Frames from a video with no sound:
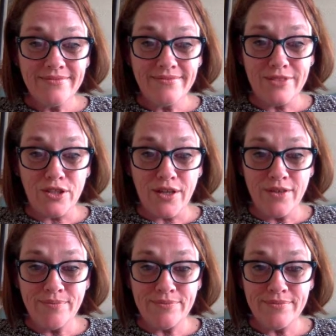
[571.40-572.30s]
do you
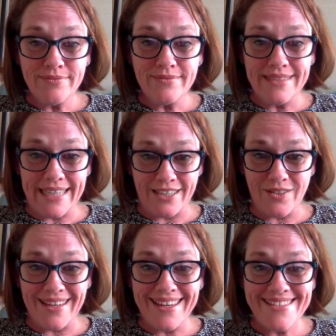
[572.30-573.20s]
know? Can you
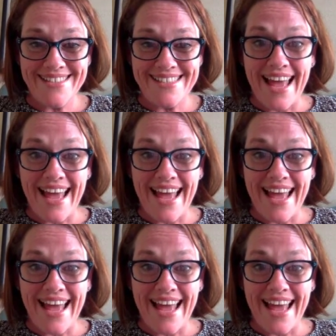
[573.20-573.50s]
guess?